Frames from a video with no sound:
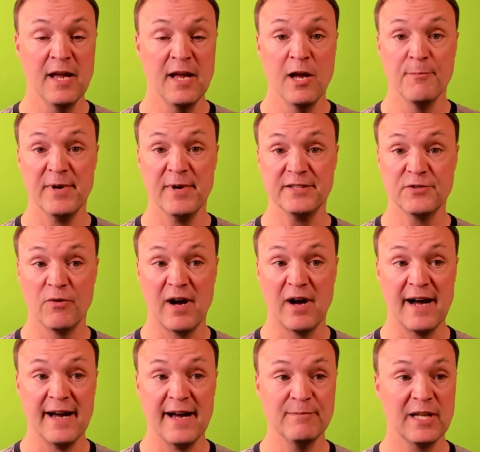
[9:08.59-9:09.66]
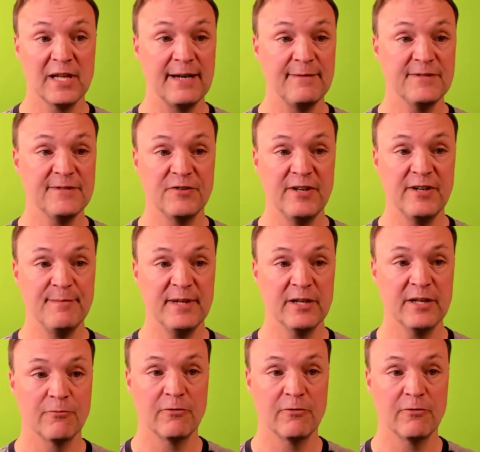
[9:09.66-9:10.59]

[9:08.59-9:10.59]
But so I'm live streaming